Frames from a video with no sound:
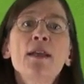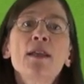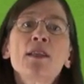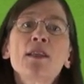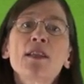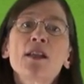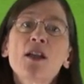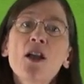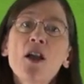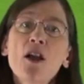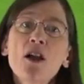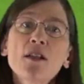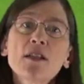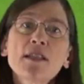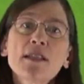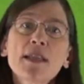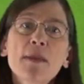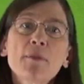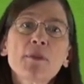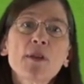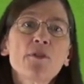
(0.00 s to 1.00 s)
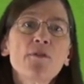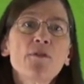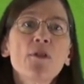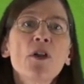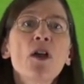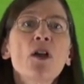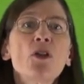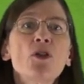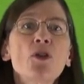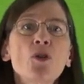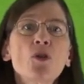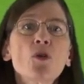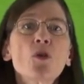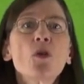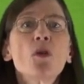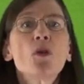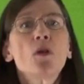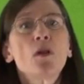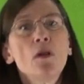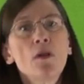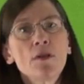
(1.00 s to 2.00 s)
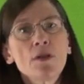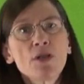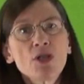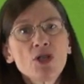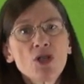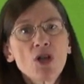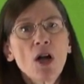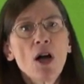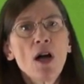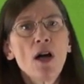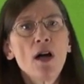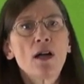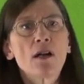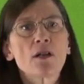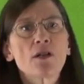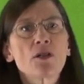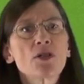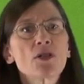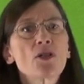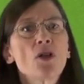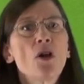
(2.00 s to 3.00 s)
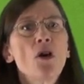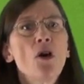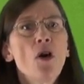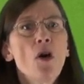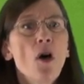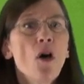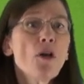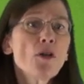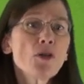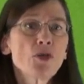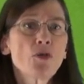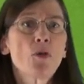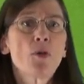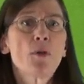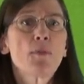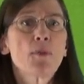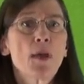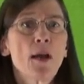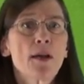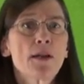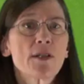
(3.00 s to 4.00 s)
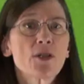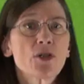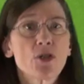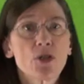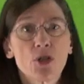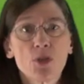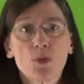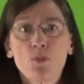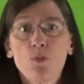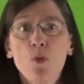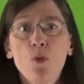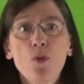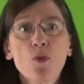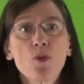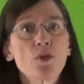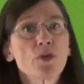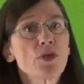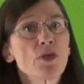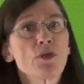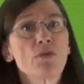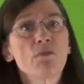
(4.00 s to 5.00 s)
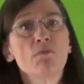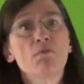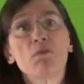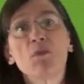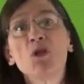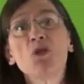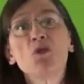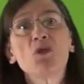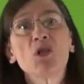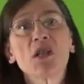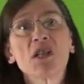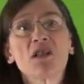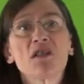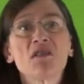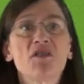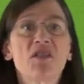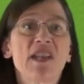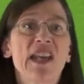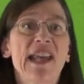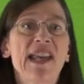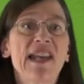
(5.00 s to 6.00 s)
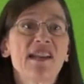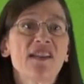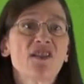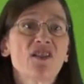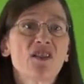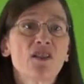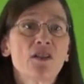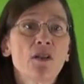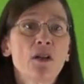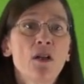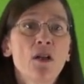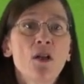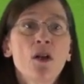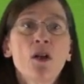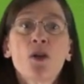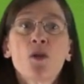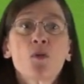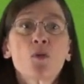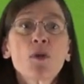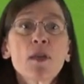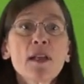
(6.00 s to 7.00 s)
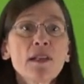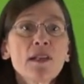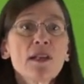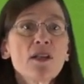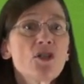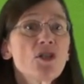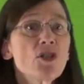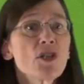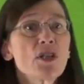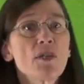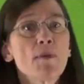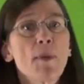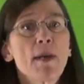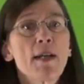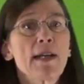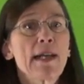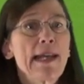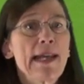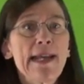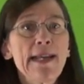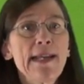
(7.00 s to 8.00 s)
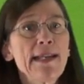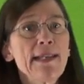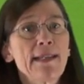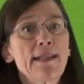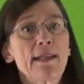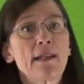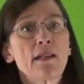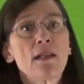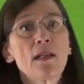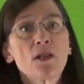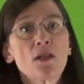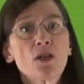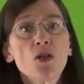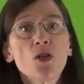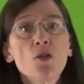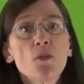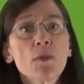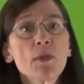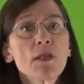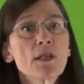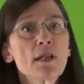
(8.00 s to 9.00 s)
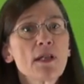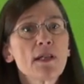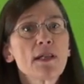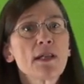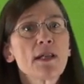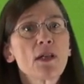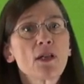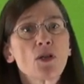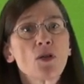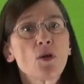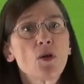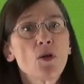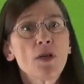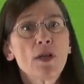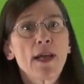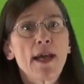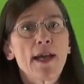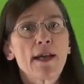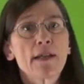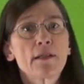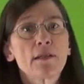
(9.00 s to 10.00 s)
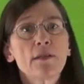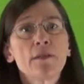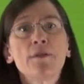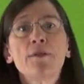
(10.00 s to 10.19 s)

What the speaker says: The concept of neural chunks also applies to sports, music, dance, really just about anything that humans can get good at.